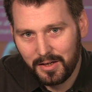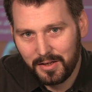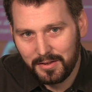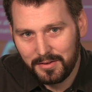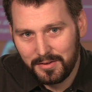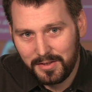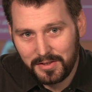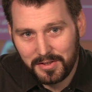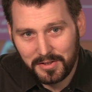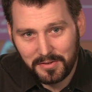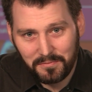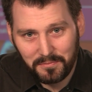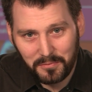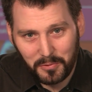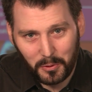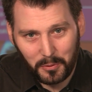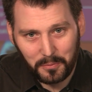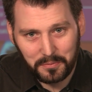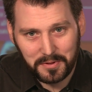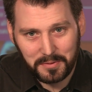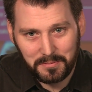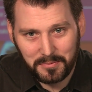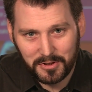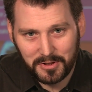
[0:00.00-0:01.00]
This
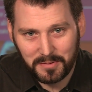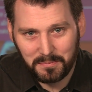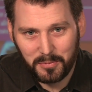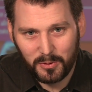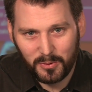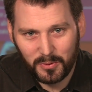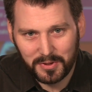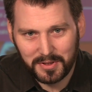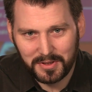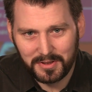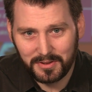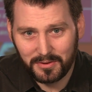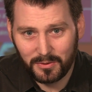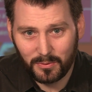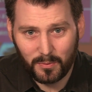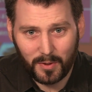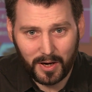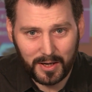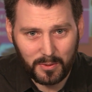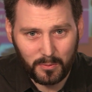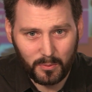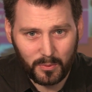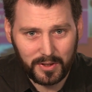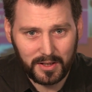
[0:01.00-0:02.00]
involved him supporting the
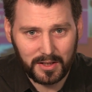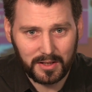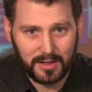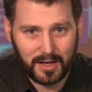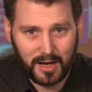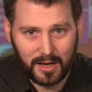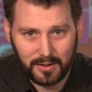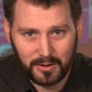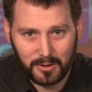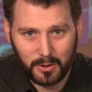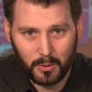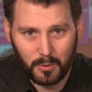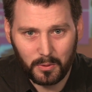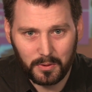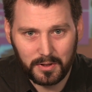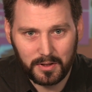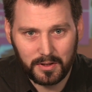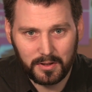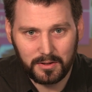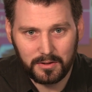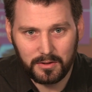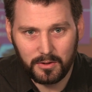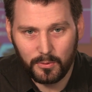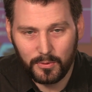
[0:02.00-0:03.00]
right-wing
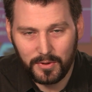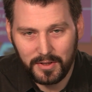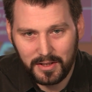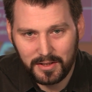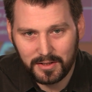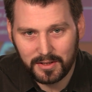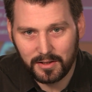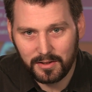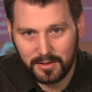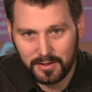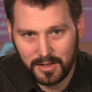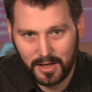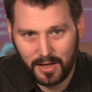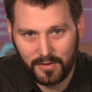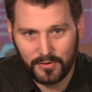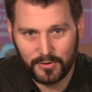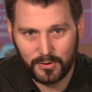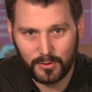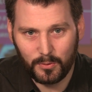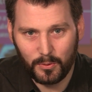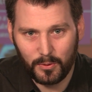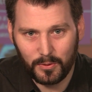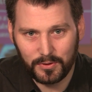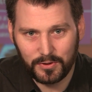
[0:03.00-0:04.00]
Angola UNITA death
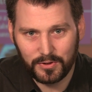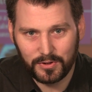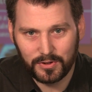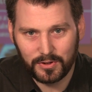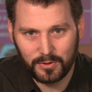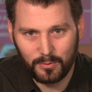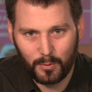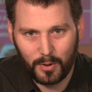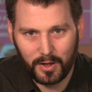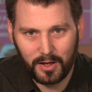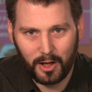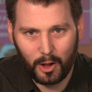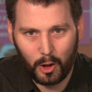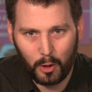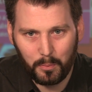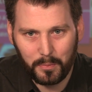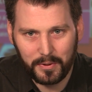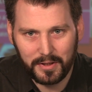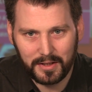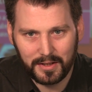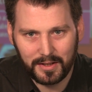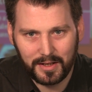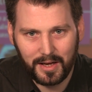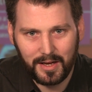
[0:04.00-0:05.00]
squads while
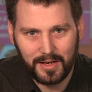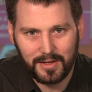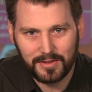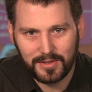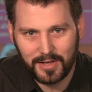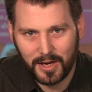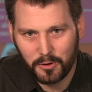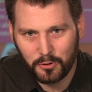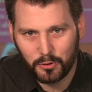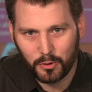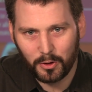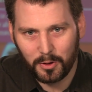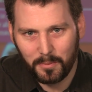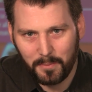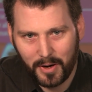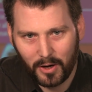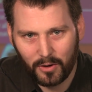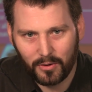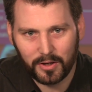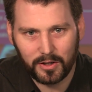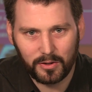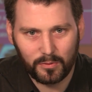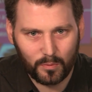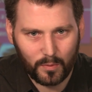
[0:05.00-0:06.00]
helping Central
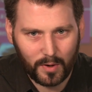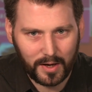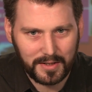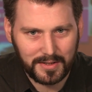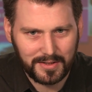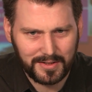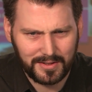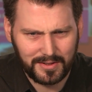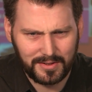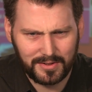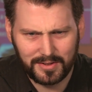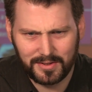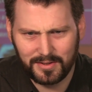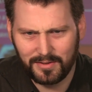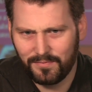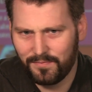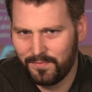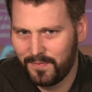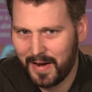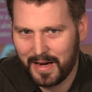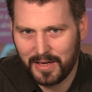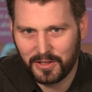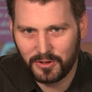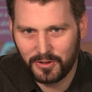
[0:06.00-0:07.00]
American rightists and
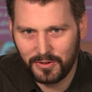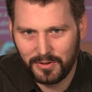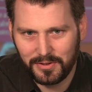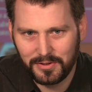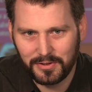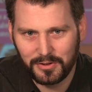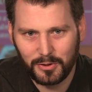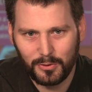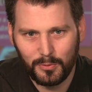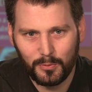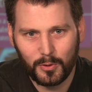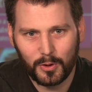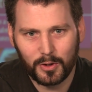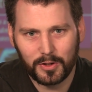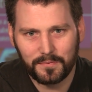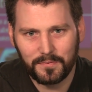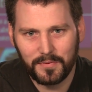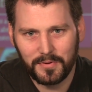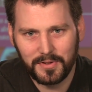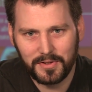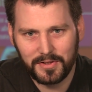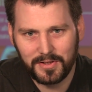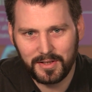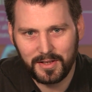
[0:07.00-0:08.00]
fascists who worked
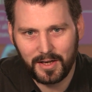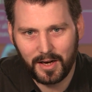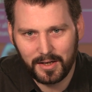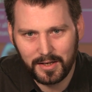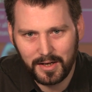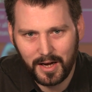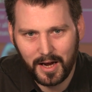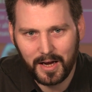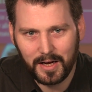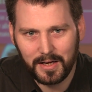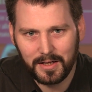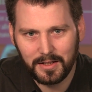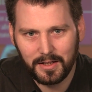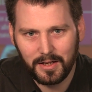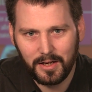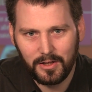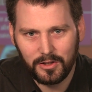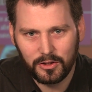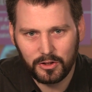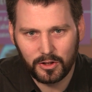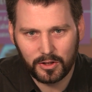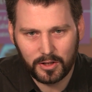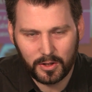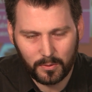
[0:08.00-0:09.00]
for the CIA
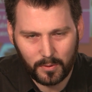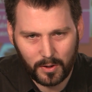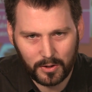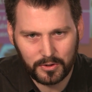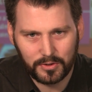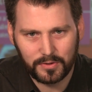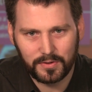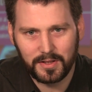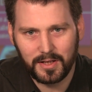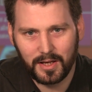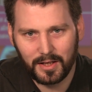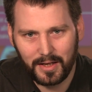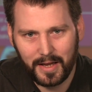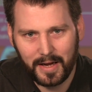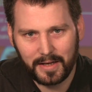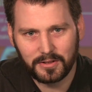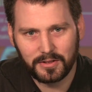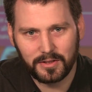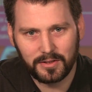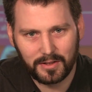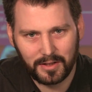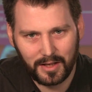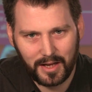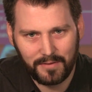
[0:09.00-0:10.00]
to crush the
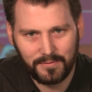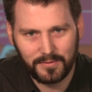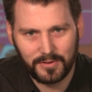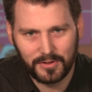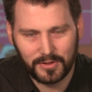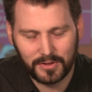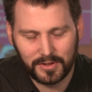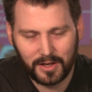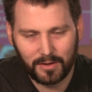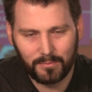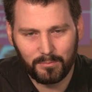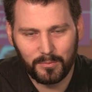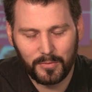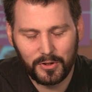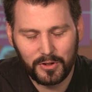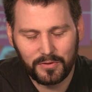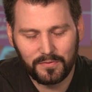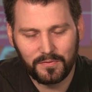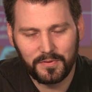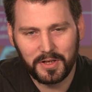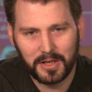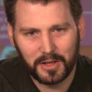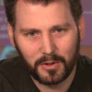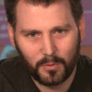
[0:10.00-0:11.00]
elected leftist government
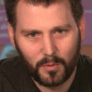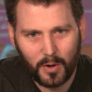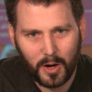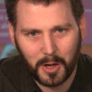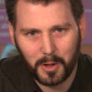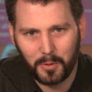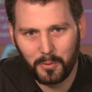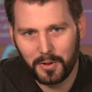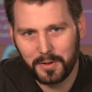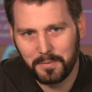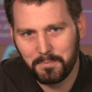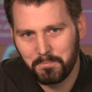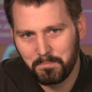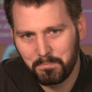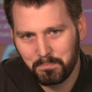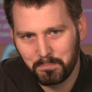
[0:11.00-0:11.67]
of Nicaragua.